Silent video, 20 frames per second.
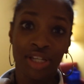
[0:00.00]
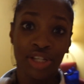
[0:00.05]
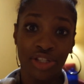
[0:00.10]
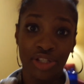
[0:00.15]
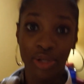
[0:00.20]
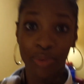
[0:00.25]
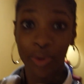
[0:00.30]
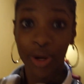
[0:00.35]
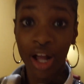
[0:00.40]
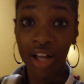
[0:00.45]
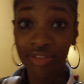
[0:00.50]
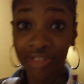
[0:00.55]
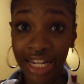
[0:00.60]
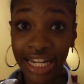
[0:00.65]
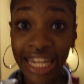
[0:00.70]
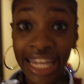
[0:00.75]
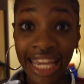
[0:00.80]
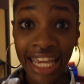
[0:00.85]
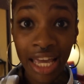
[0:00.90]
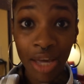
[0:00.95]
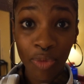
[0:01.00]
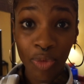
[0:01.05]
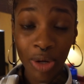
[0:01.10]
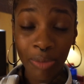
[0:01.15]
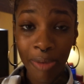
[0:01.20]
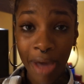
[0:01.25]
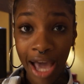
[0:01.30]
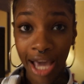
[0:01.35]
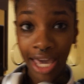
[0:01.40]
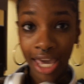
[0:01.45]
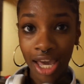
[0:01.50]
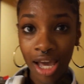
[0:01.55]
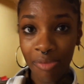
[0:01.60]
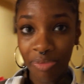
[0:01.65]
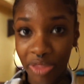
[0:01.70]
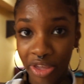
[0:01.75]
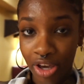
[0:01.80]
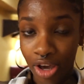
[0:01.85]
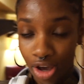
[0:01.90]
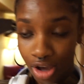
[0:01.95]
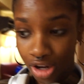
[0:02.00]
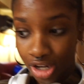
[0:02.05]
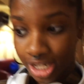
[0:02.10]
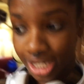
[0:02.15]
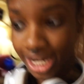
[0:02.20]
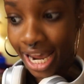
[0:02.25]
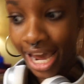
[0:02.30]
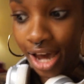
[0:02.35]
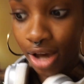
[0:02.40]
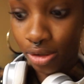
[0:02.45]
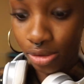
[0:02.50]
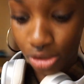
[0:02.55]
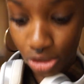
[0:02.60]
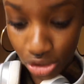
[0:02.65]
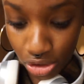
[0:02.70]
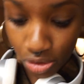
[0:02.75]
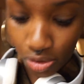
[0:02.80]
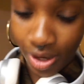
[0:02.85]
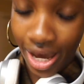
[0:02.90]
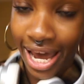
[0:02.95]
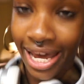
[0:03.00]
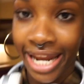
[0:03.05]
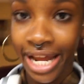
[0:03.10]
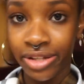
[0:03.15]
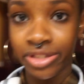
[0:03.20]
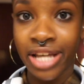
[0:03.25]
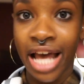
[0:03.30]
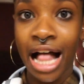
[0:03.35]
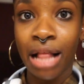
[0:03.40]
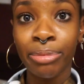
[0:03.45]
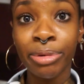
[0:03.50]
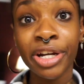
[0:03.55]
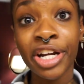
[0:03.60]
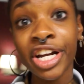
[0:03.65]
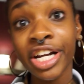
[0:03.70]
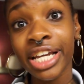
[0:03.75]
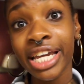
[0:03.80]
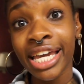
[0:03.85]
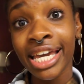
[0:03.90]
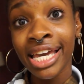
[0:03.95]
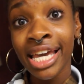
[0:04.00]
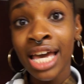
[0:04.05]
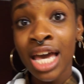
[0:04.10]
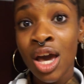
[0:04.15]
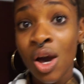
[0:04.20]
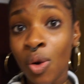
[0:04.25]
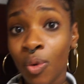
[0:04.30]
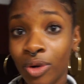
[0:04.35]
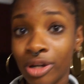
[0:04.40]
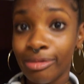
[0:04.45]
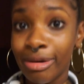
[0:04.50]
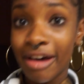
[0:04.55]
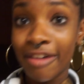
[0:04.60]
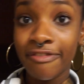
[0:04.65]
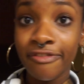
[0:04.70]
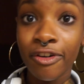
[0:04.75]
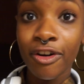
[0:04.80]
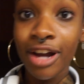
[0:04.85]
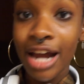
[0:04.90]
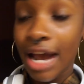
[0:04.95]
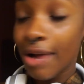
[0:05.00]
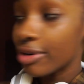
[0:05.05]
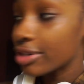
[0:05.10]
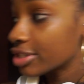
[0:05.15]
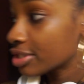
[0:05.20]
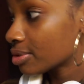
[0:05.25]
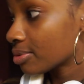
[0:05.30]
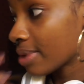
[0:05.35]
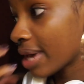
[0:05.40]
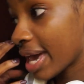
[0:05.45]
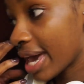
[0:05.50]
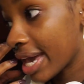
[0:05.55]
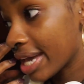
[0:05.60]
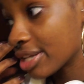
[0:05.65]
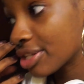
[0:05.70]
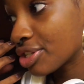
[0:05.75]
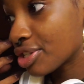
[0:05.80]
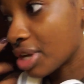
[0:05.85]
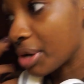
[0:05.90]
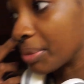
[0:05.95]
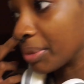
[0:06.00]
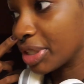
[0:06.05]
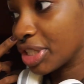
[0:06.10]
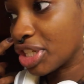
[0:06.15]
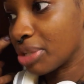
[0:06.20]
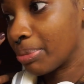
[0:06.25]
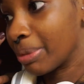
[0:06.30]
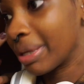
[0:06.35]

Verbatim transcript: So we're all ready and we're packing up the car now to head out to Albuquerque. We're about four hours away, so we should